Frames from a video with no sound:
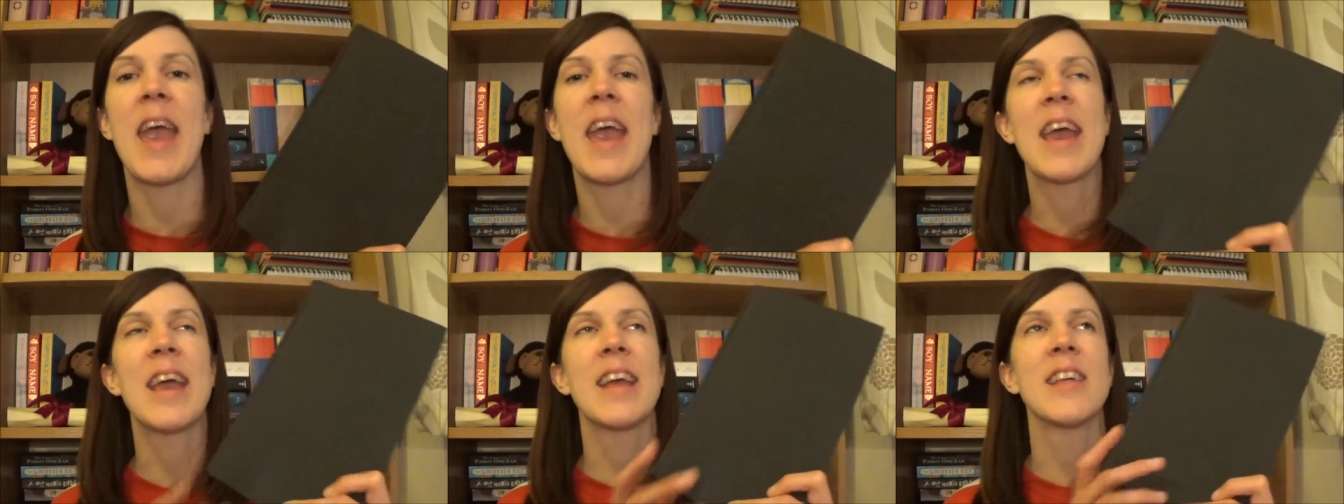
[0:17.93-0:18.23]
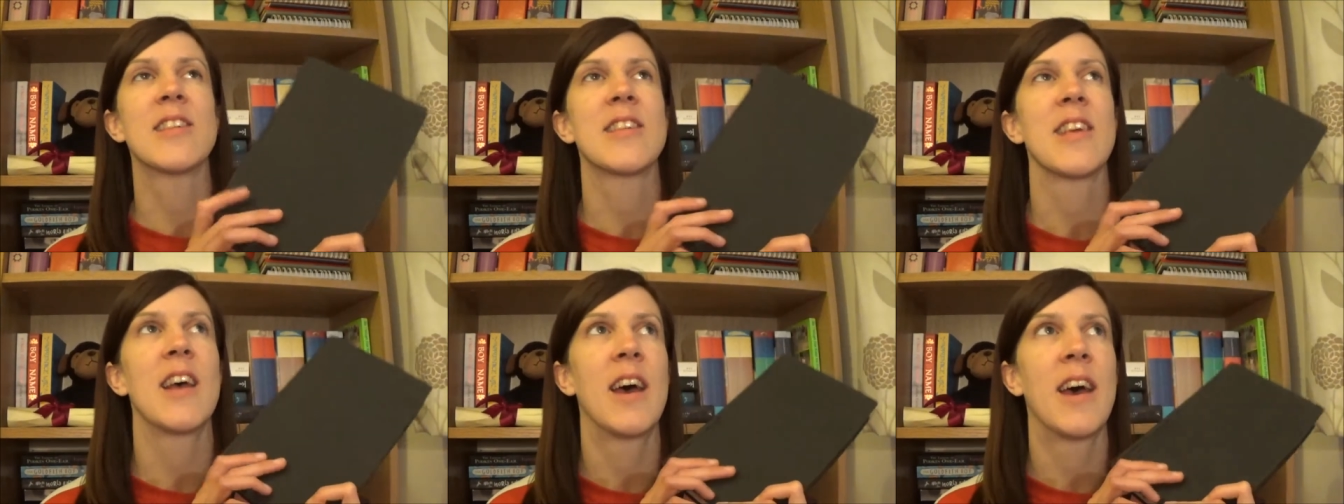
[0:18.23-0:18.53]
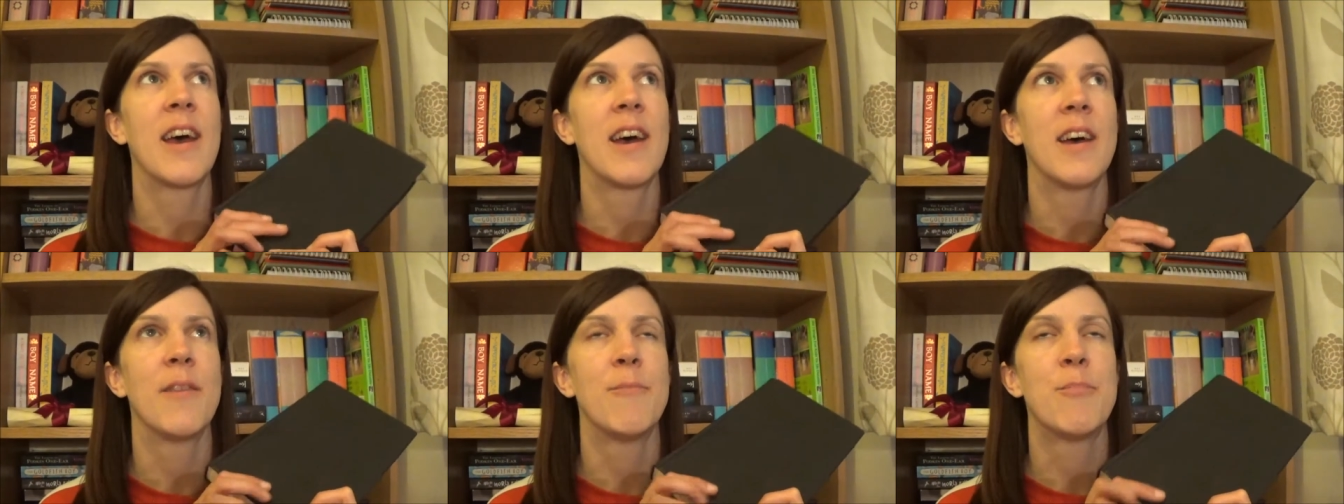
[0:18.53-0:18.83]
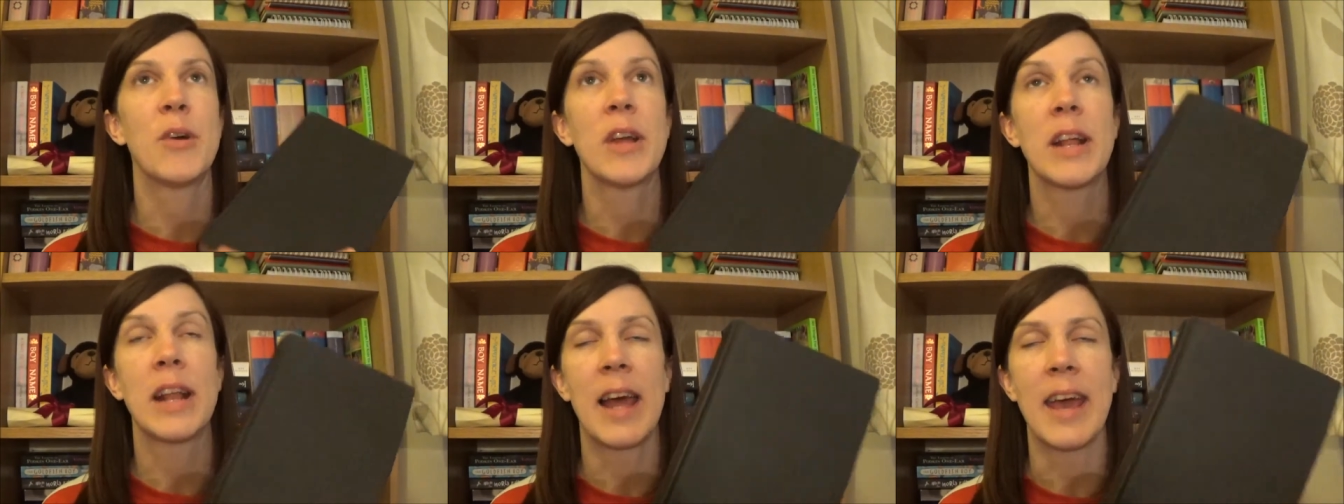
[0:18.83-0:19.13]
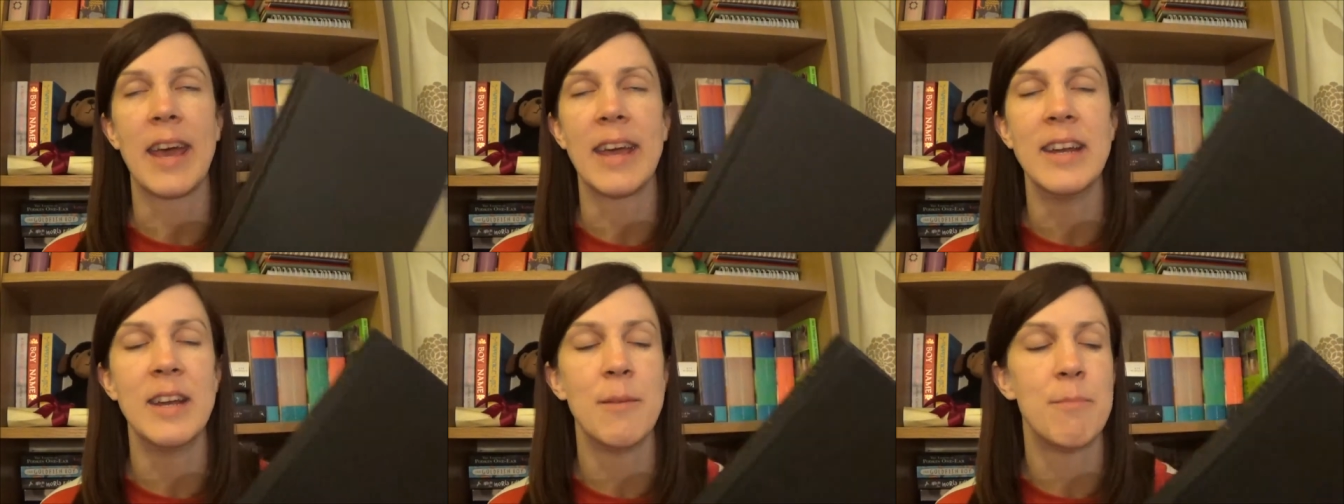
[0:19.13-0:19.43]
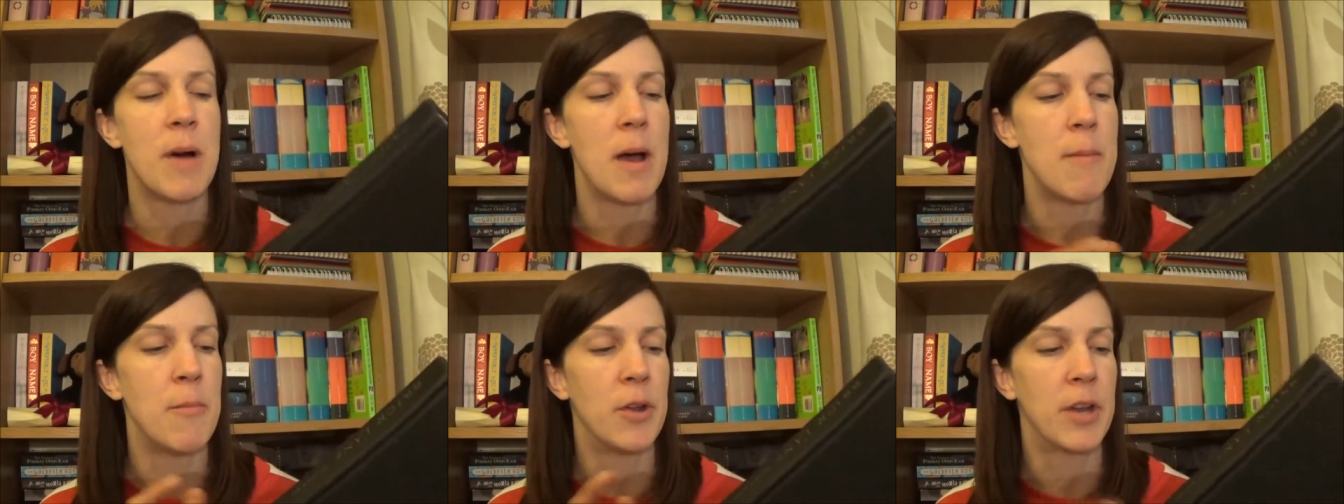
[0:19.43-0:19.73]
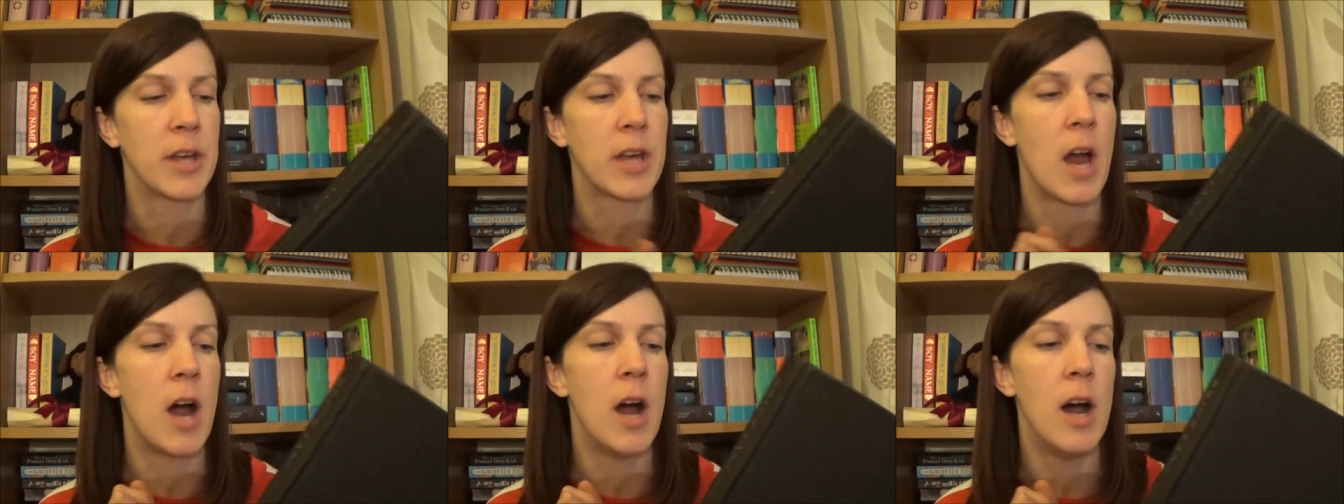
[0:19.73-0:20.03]
is Brick Lane by
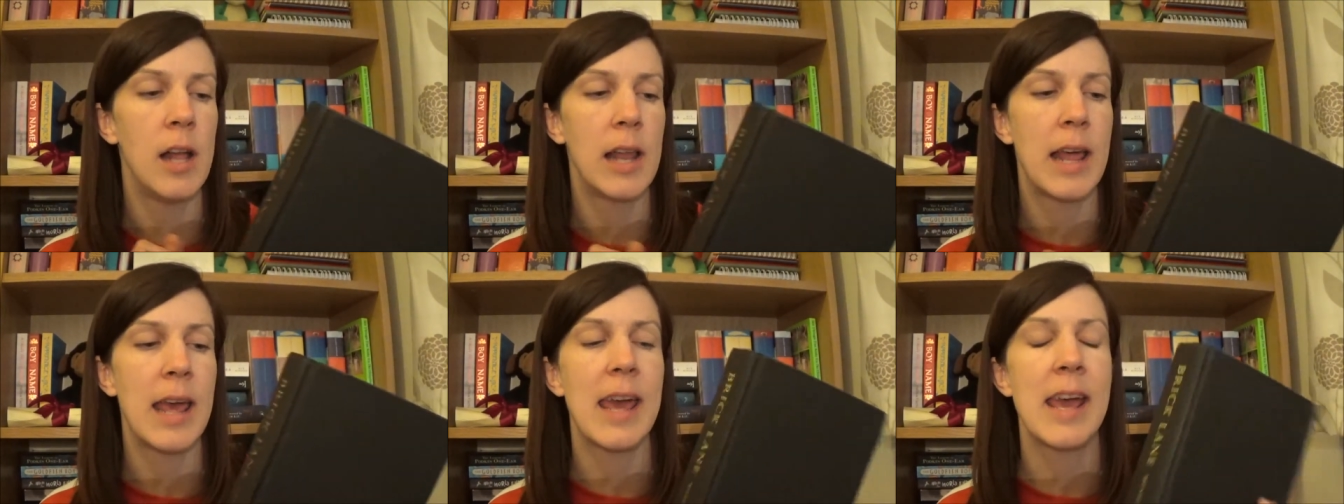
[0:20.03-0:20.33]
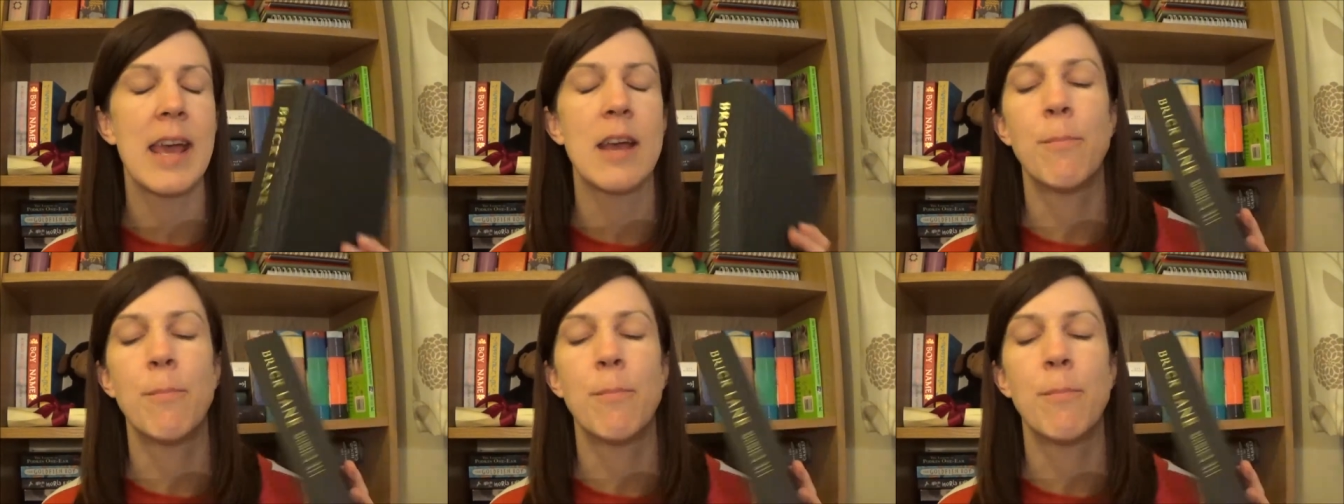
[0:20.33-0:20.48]
Monica Ali.